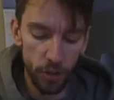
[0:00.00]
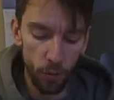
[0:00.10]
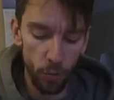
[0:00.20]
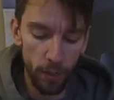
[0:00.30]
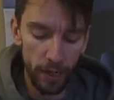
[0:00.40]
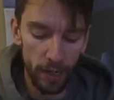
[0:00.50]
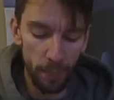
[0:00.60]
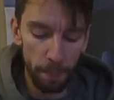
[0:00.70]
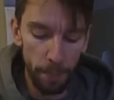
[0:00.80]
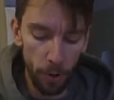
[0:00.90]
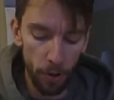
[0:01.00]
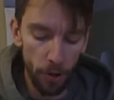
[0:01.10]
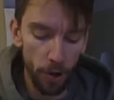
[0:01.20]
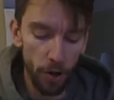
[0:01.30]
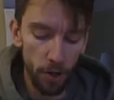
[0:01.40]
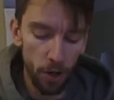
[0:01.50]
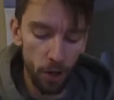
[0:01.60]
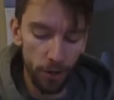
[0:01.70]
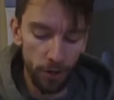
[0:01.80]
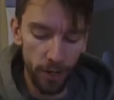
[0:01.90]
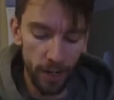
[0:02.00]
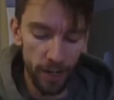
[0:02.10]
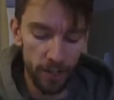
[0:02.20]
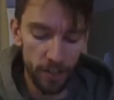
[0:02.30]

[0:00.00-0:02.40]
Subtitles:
to create a burr on your edge.